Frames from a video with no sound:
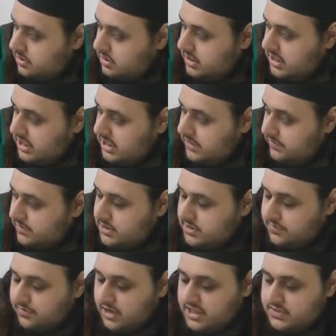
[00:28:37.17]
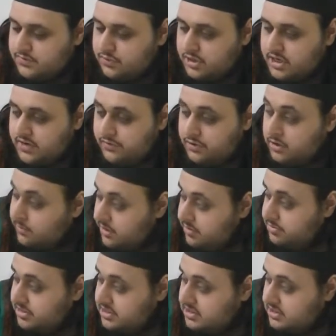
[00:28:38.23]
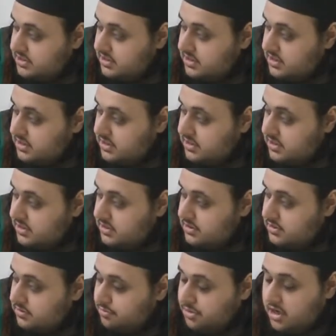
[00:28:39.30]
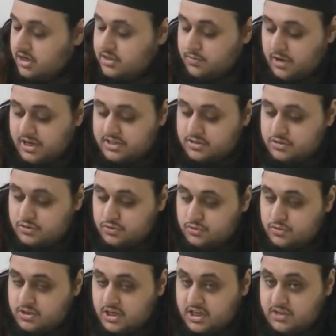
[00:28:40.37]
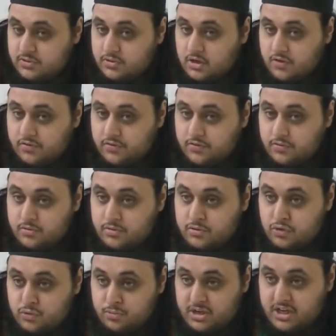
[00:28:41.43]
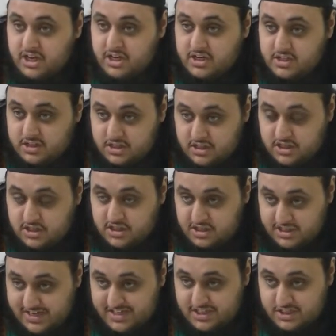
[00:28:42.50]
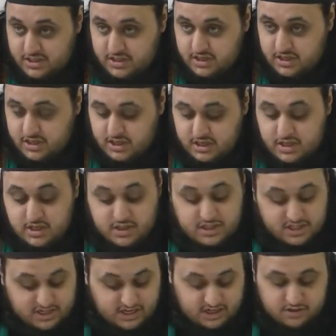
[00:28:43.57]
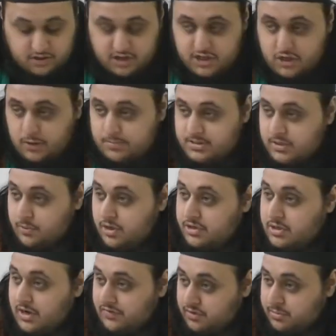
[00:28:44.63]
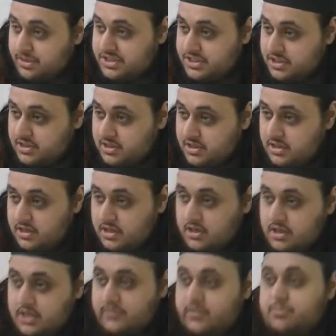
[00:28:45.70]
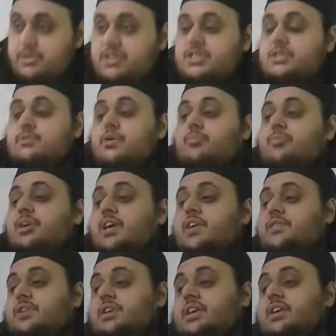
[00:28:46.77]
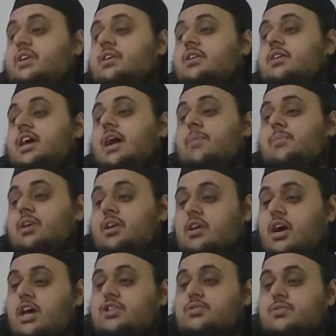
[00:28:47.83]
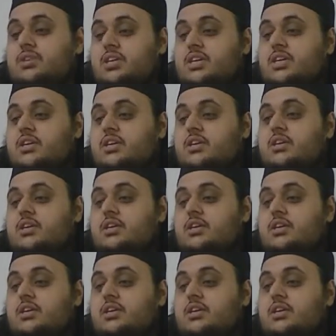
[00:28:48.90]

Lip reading: That can even suffice for it if you know what it means. But otherwise, to do ta'ayyun of normally in intention, later on it comes out what you have to mention. You have to mention what prayer you're reading, how many rakat you're reading,